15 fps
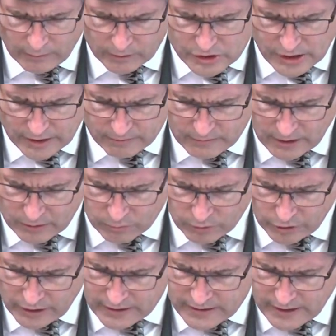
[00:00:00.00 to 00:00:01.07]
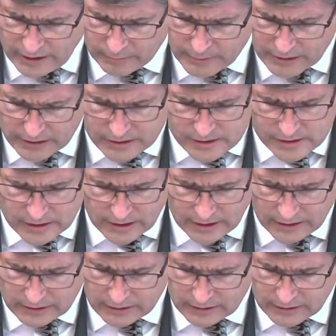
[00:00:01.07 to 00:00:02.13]
which I, I wrote it down because
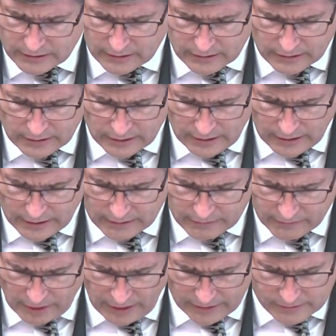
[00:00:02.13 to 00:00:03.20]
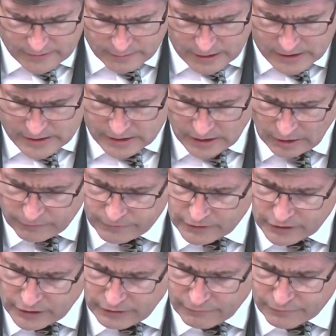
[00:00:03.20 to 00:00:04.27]
I, I thought to myself, you're
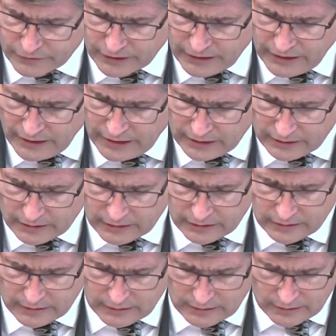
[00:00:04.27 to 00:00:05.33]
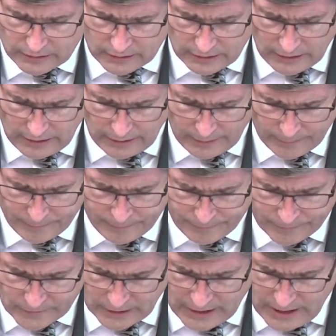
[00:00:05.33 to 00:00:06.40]
going to forget. Um,
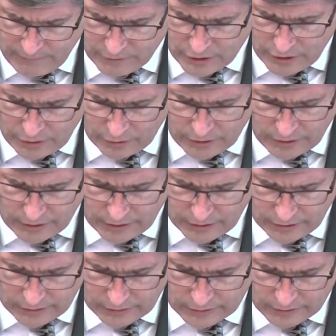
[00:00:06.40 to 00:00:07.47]
I have a note here.